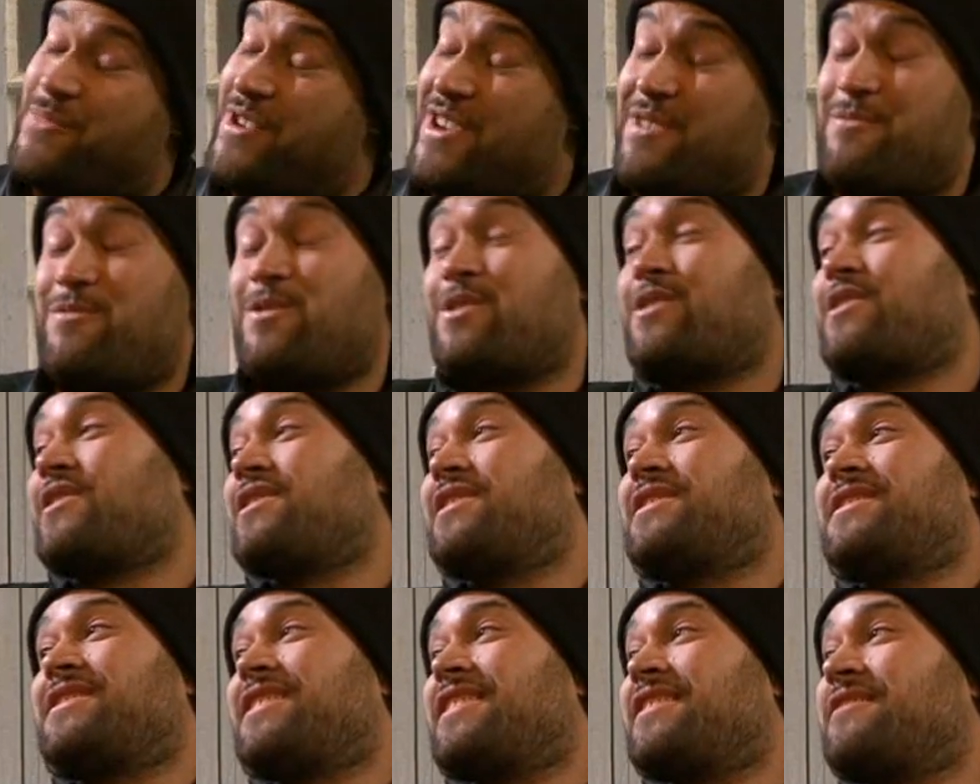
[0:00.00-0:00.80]
Mate, what
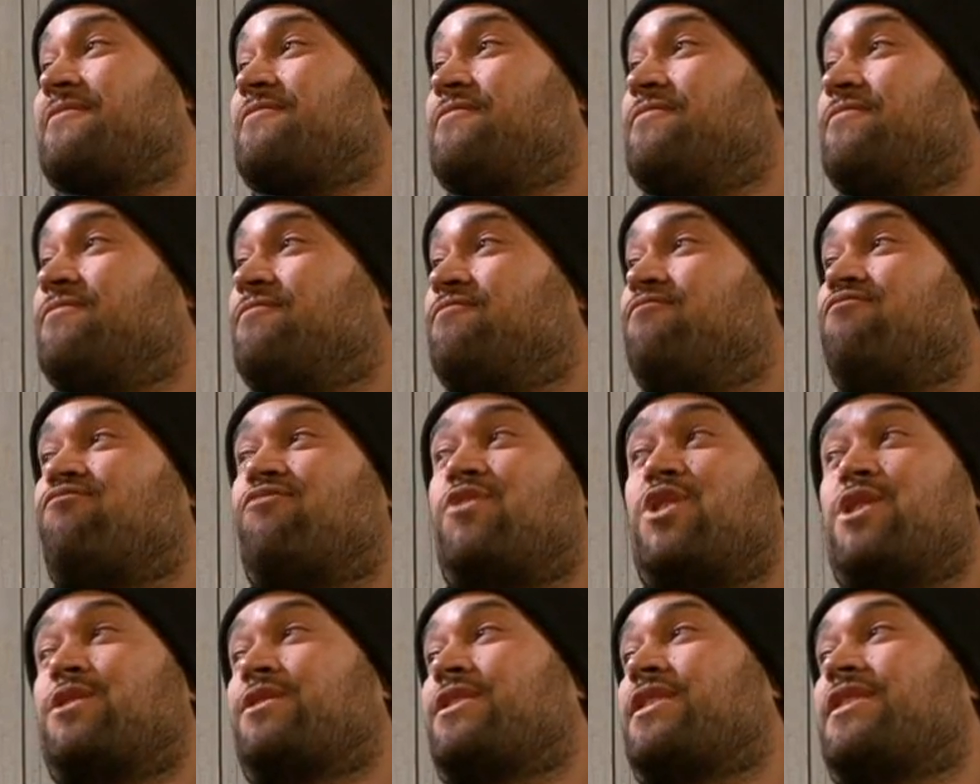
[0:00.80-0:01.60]
can I say?
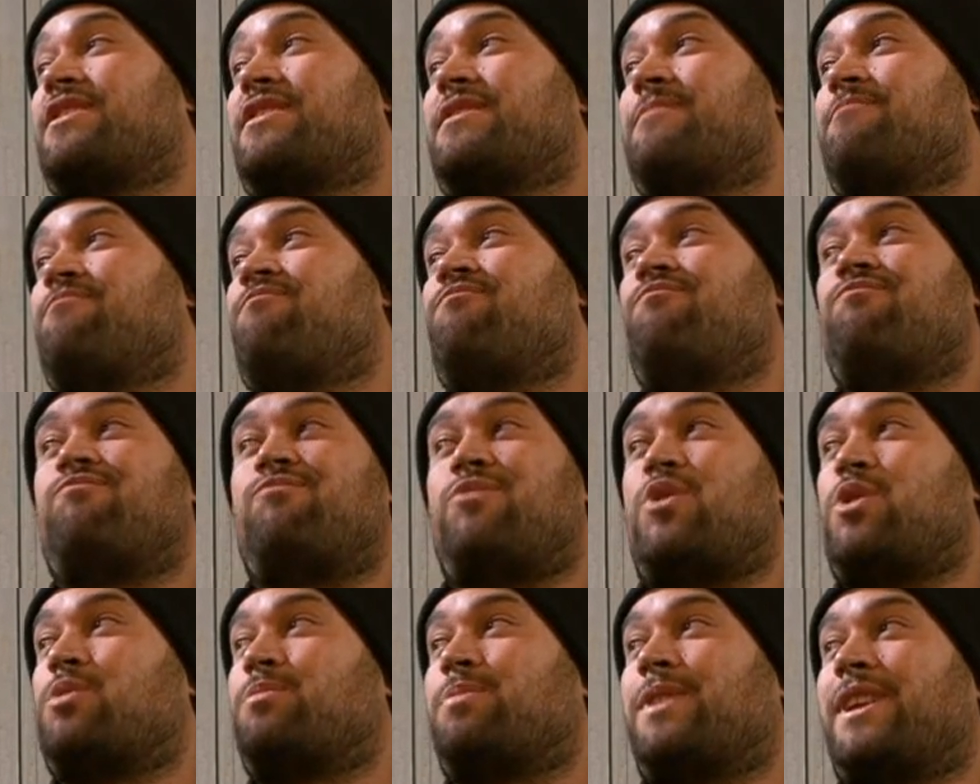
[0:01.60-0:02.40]
Wrong time,
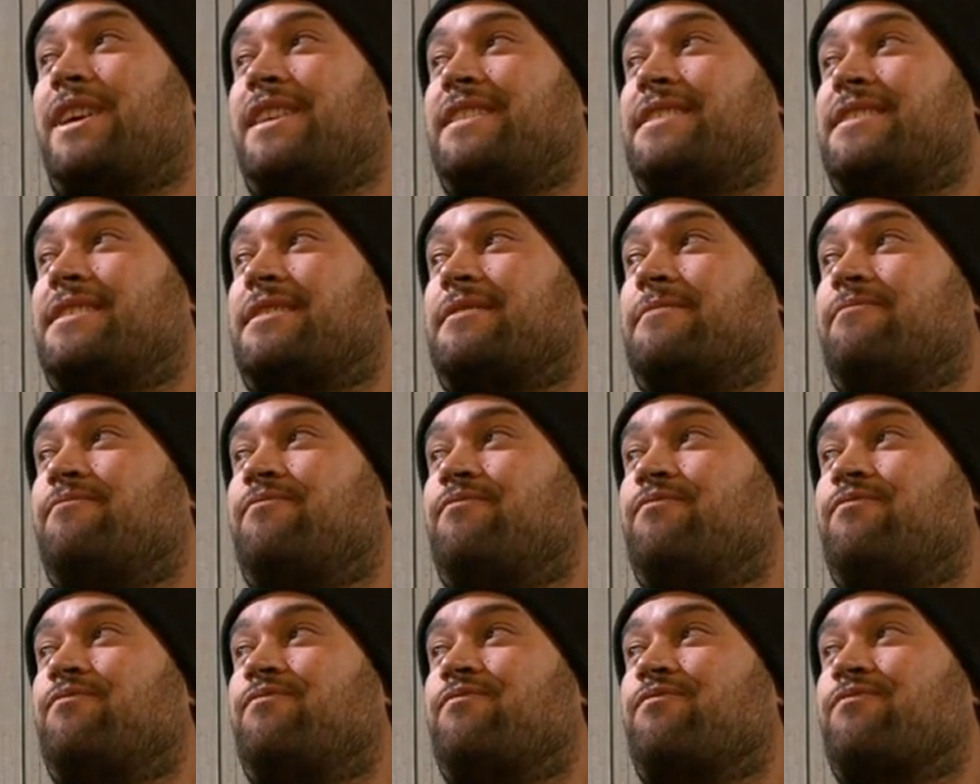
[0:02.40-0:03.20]
wrong place.
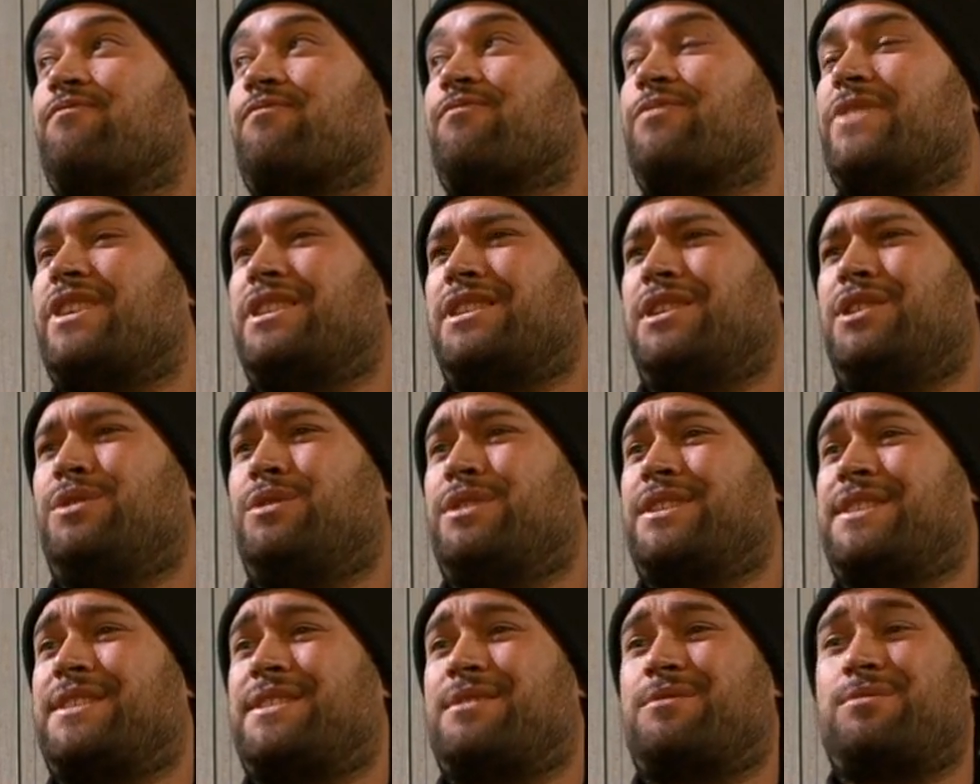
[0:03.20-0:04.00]
And
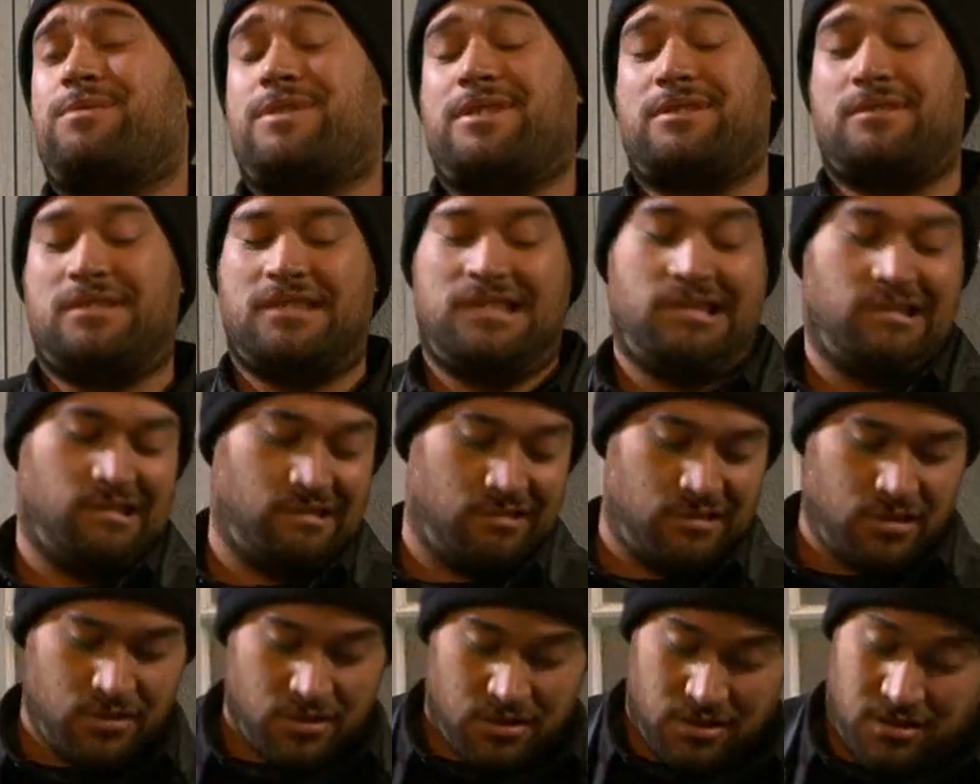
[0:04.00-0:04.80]
Lewis, well,
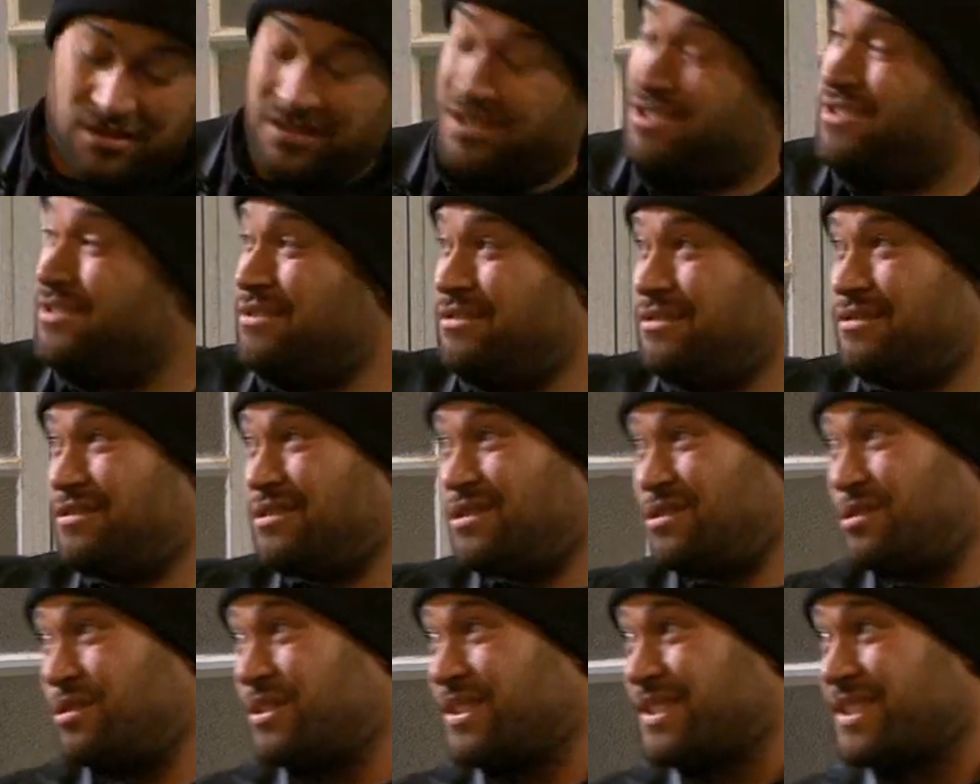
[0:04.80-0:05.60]

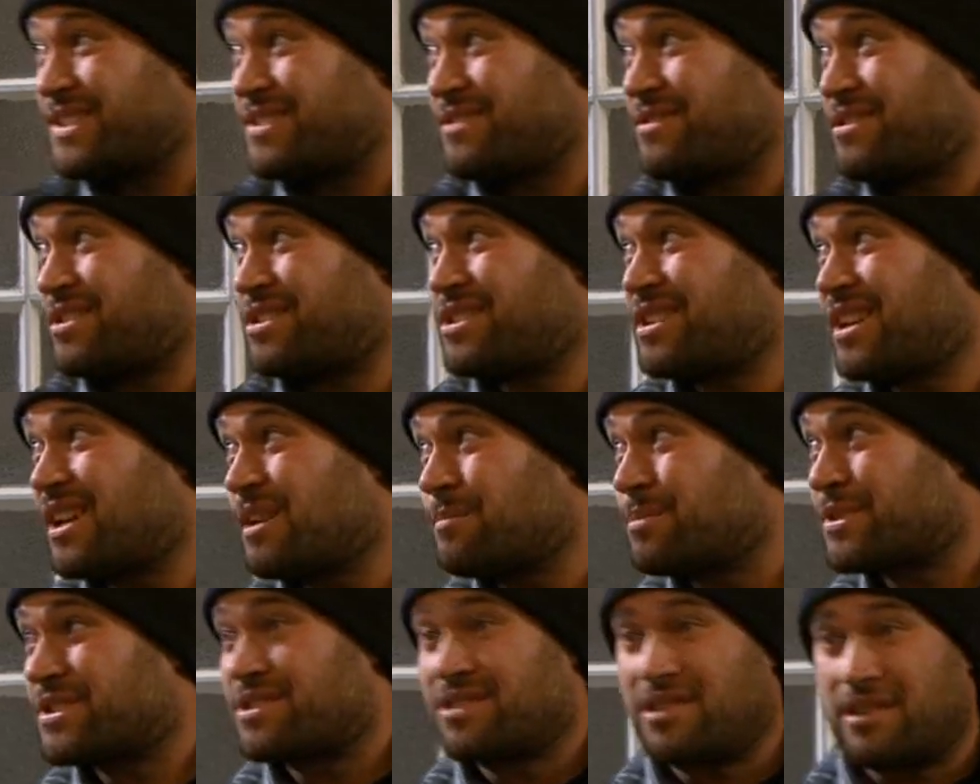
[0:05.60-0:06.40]
Lewis isn't the
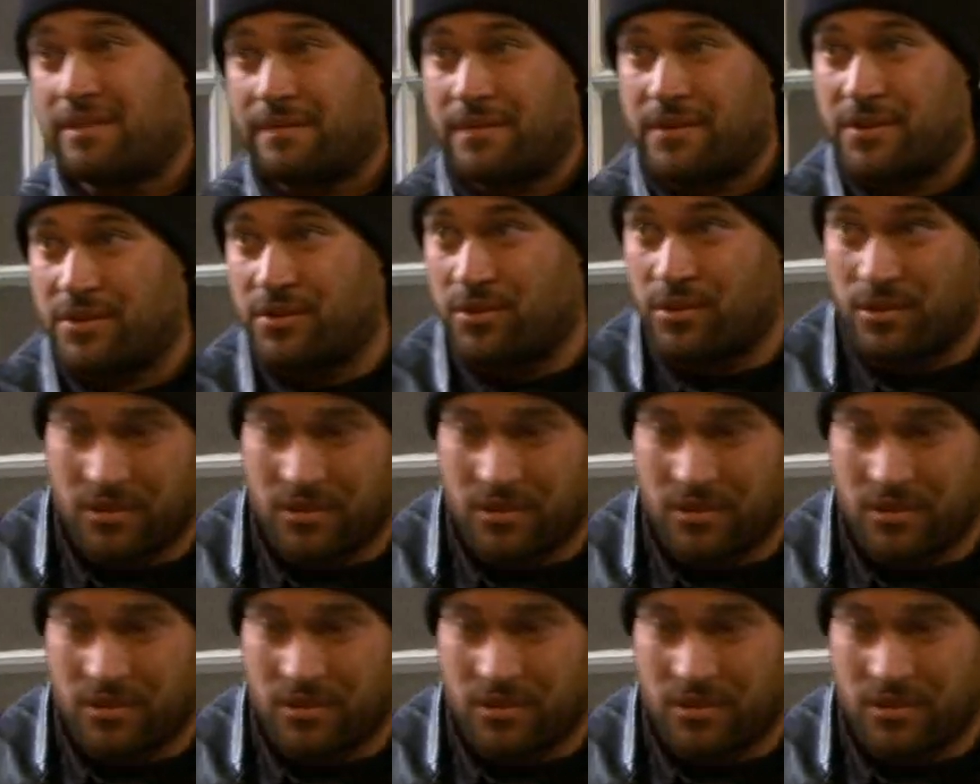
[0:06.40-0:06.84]
sharpest knife in